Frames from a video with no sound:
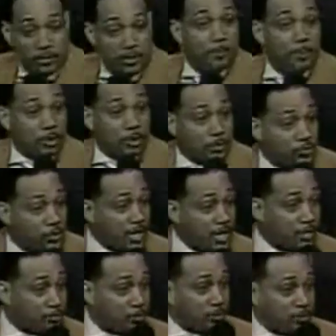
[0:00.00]
This is in the book of
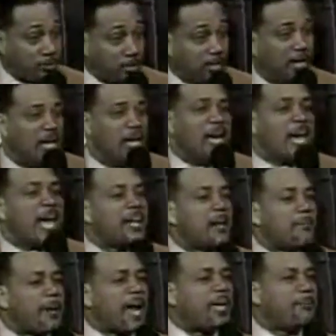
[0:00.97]
Genesis. And
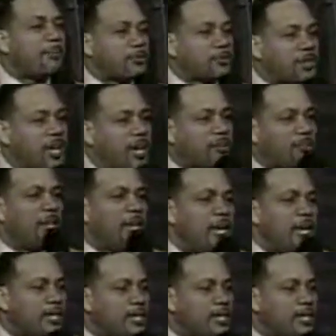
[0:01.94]
the Bible says